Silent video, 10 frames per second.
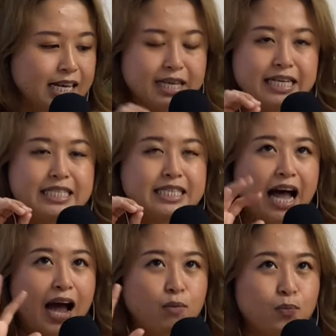is
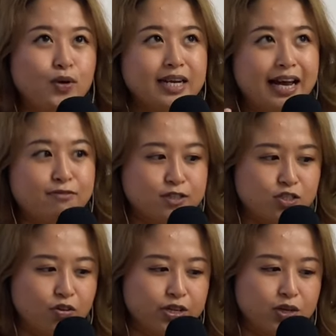I would have
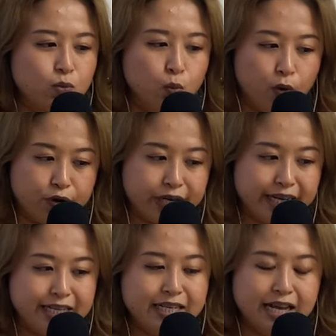started
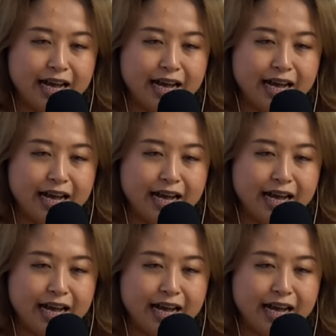working